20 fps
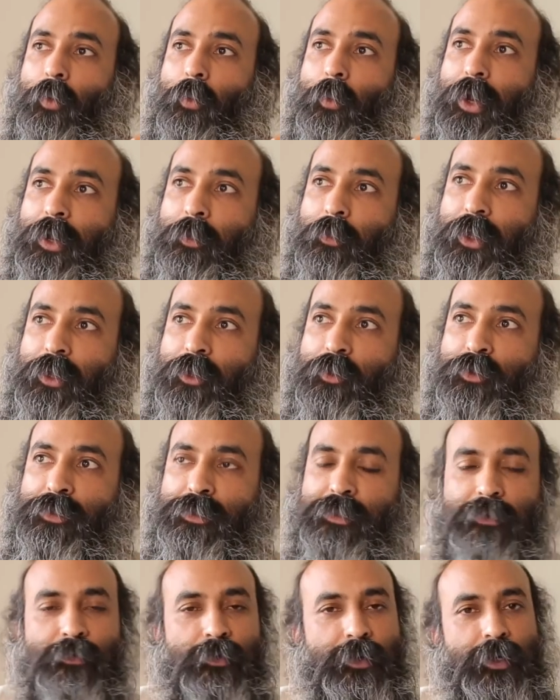When we
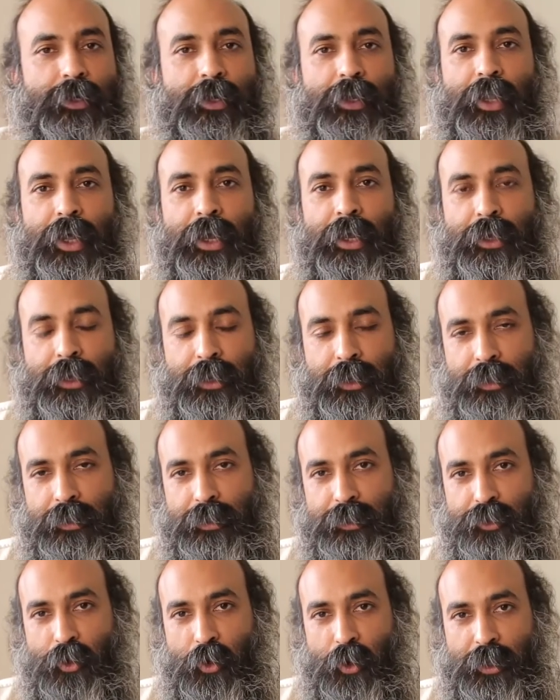use the word light in
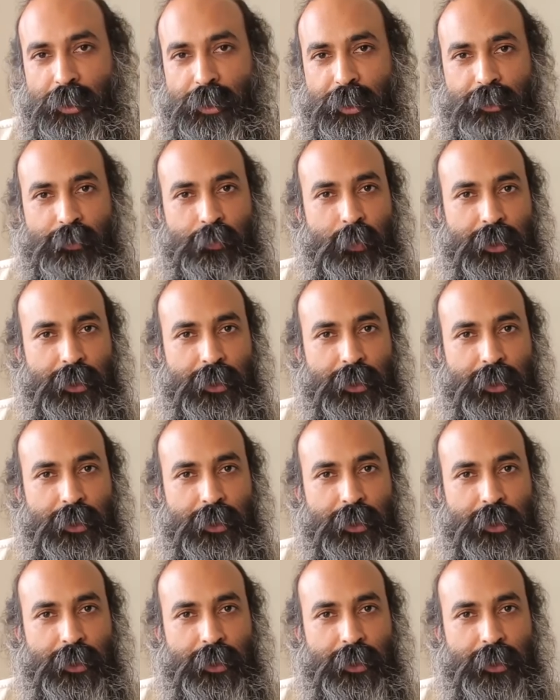this context,